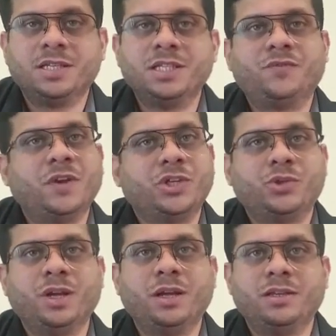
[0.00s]
Since
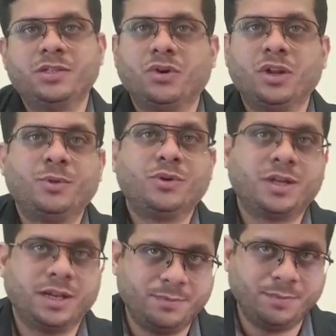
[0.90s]
Feng Shui is all
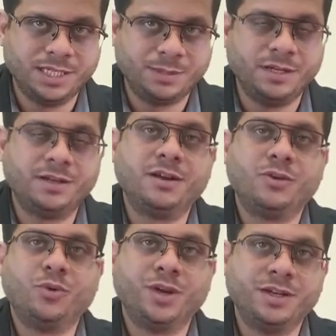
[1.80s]
about correct placement
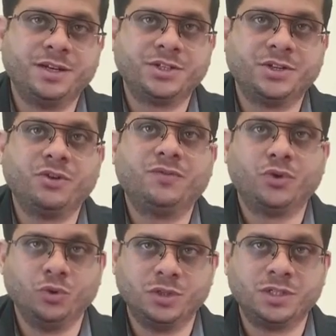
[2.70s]
and orientation
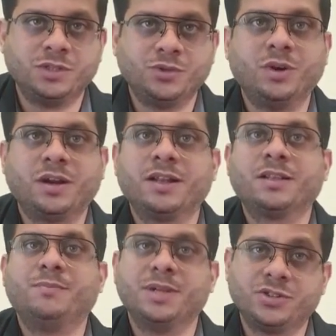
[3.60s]
of tools to
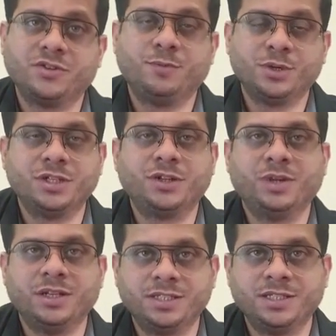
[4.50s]
attract the best of
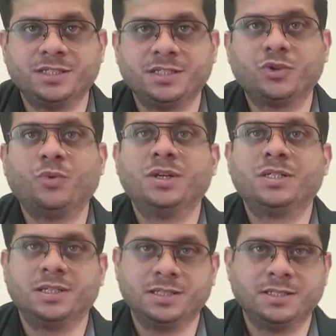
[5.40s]
positive energies towards